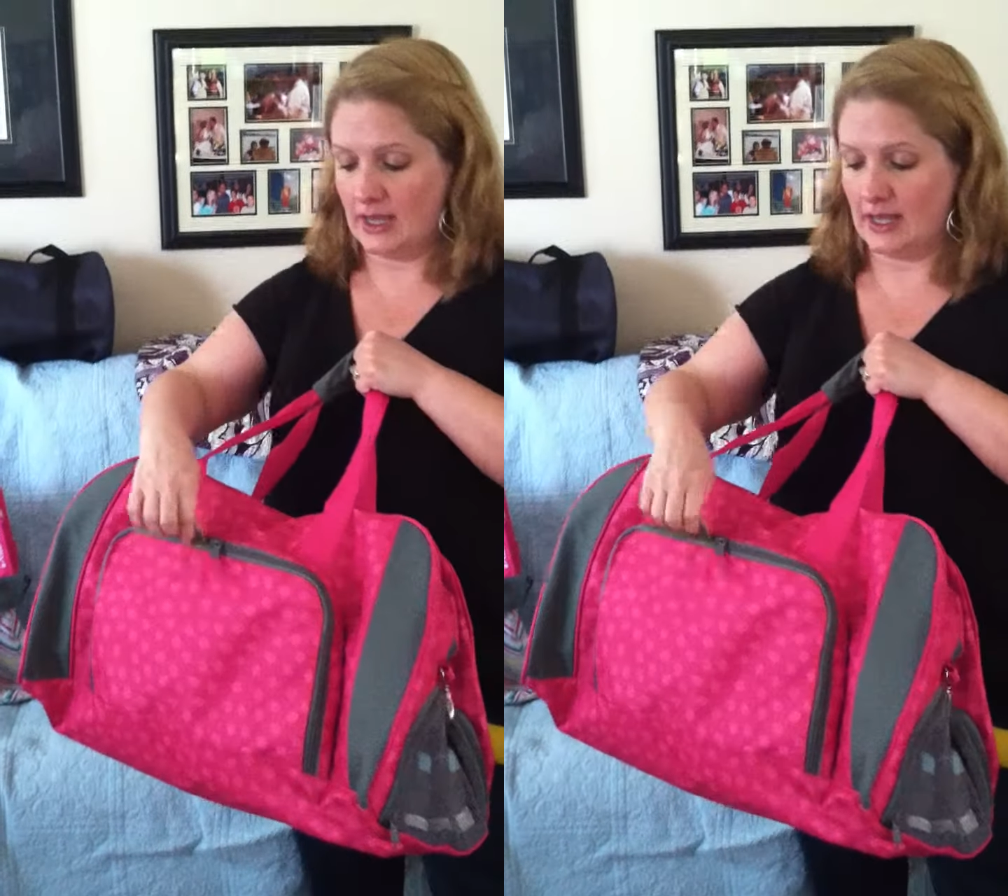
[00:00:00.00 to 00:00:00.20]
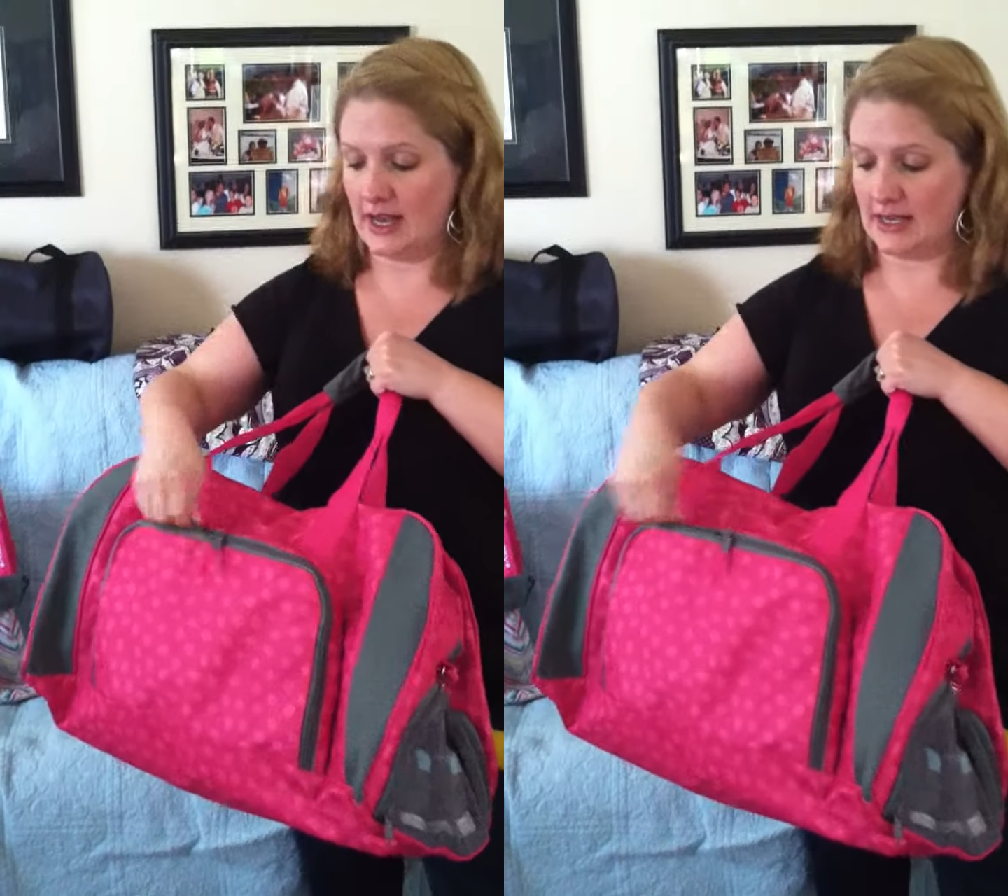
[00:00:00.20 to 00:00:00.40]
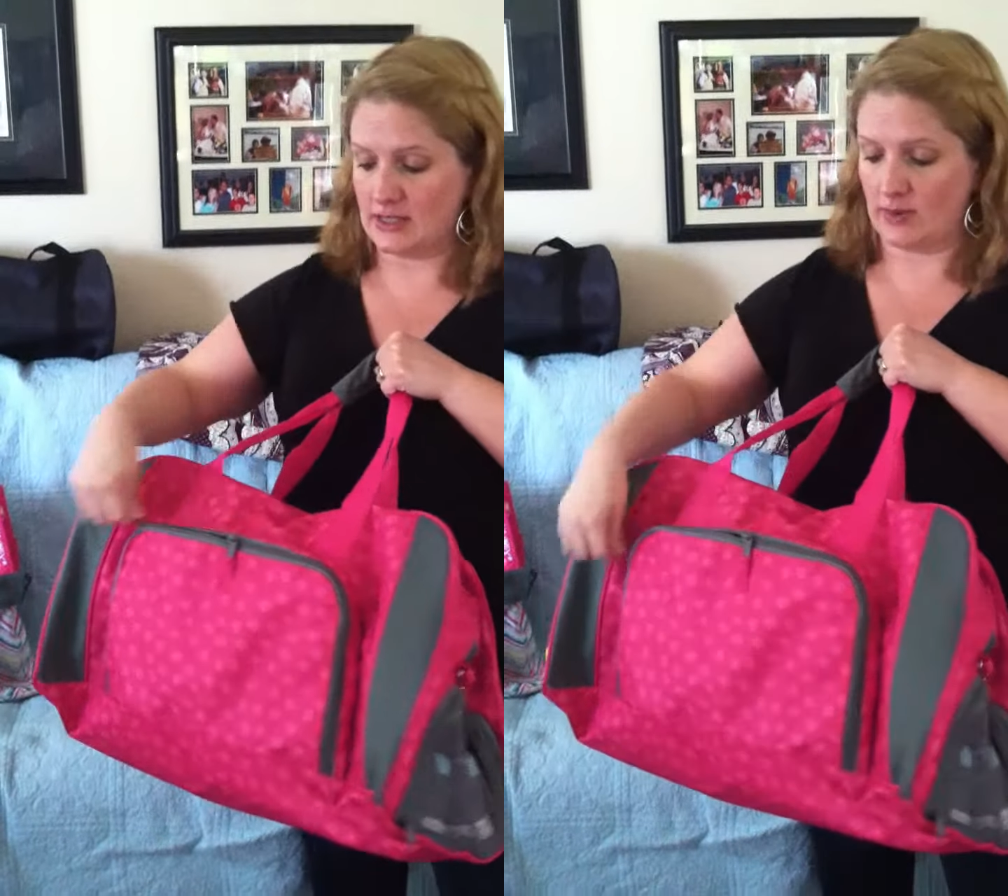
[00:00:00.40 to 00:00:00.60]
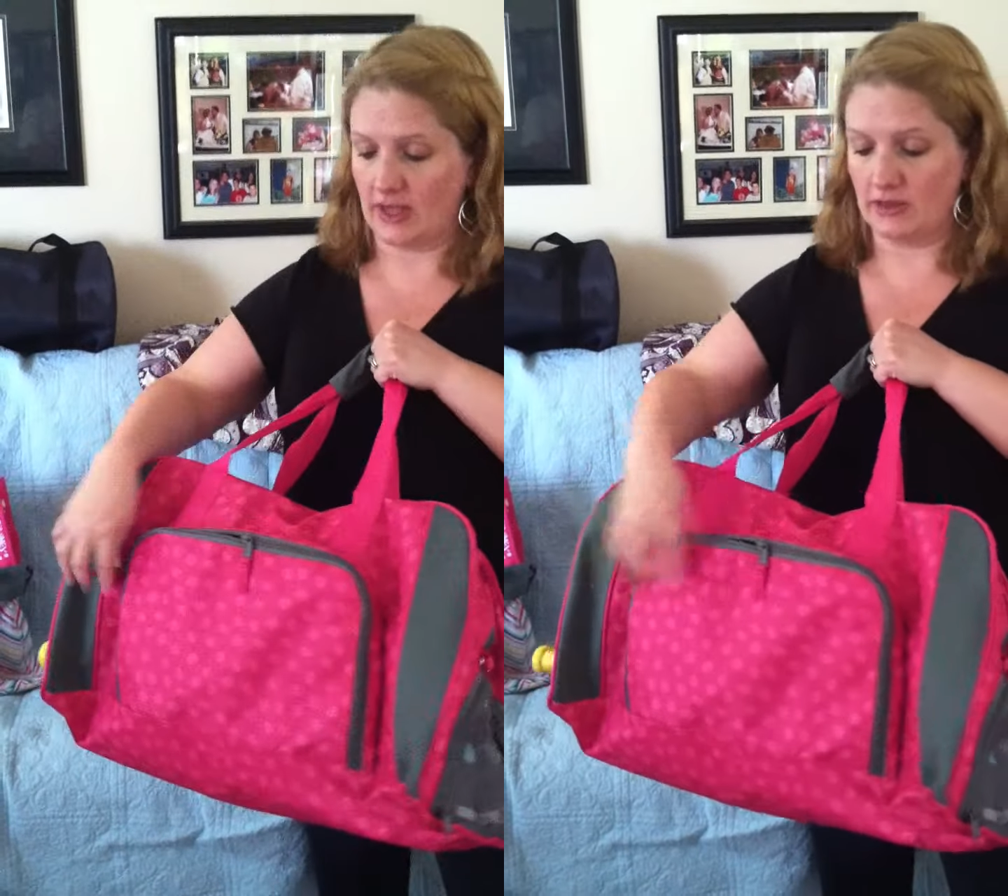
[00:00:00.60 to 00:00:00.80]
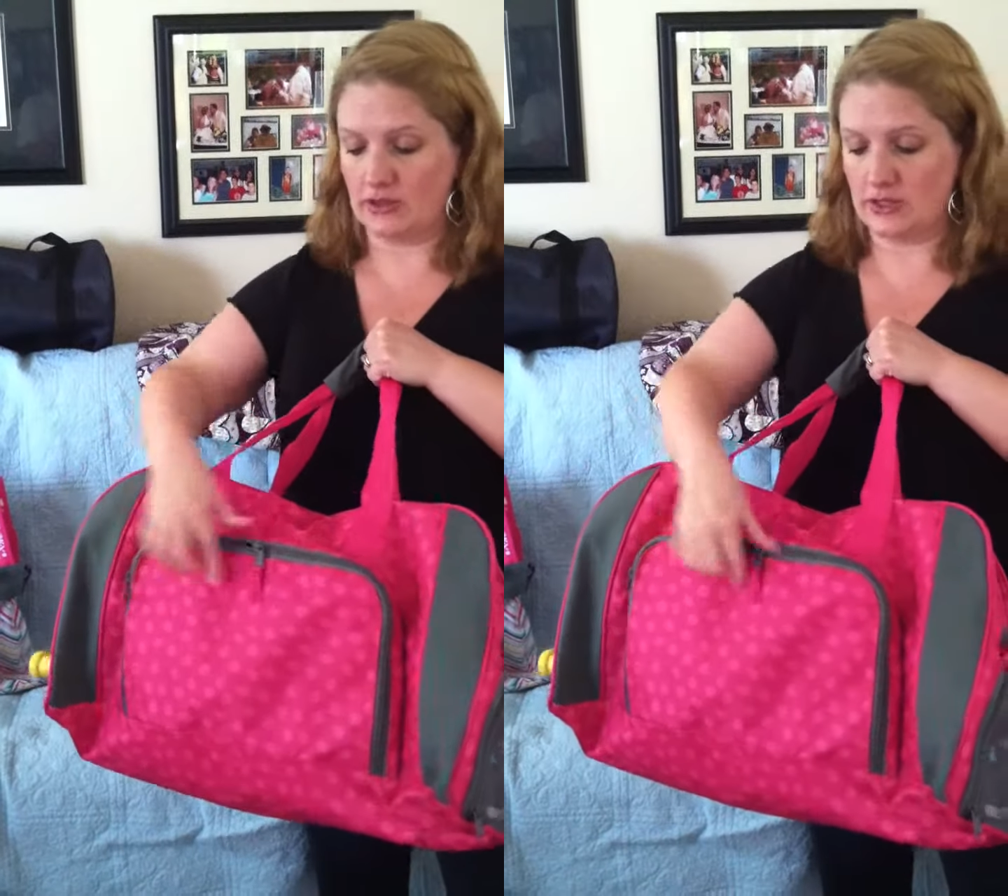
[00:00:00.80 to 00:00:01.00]
It has a
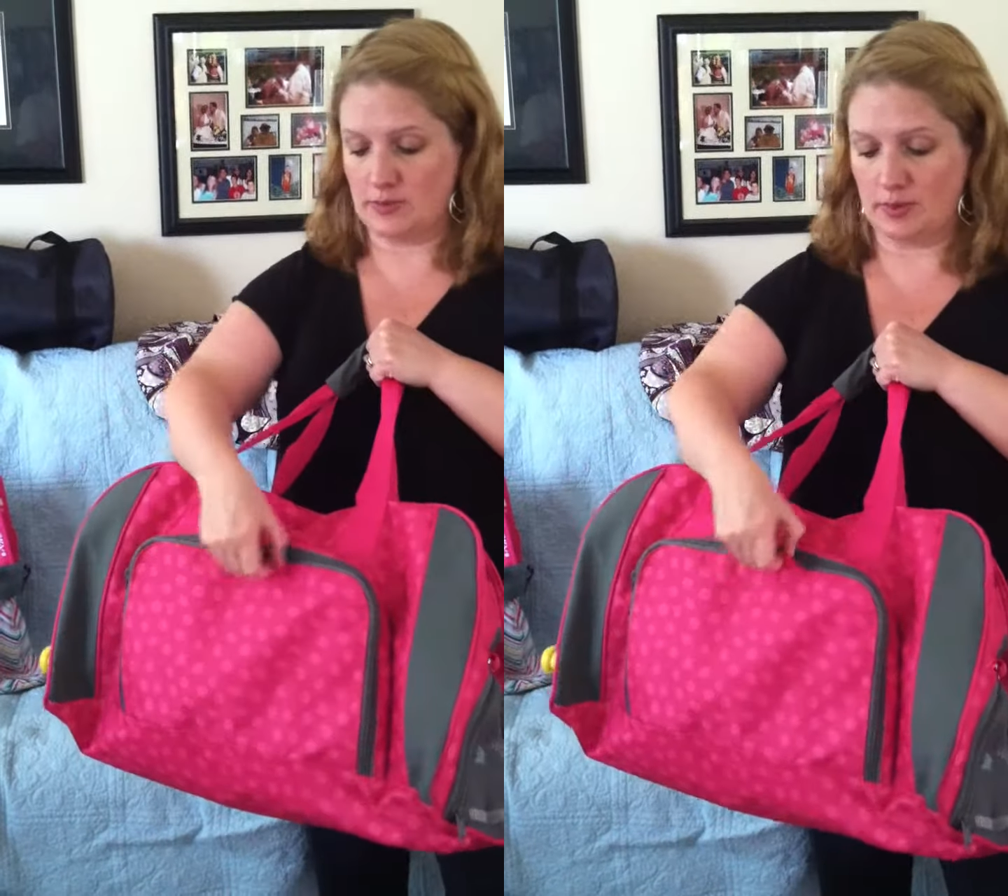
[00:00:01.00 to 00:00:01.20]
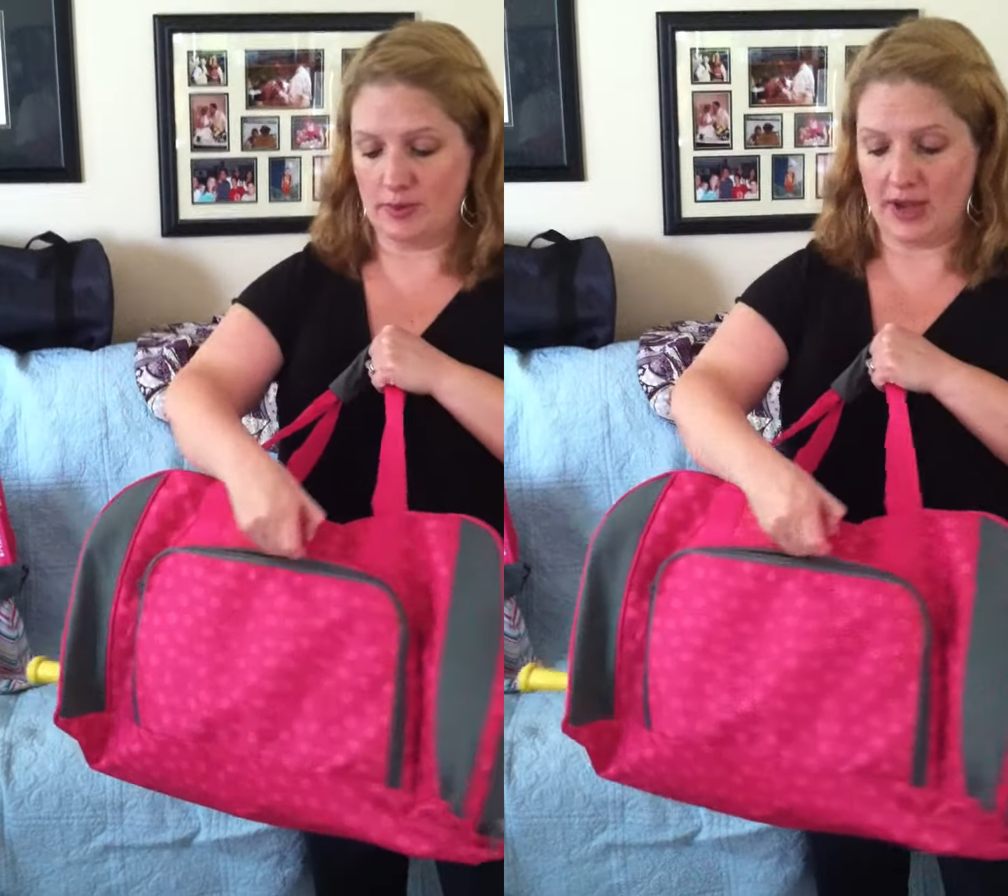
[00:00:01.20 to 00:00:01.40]
regular zipper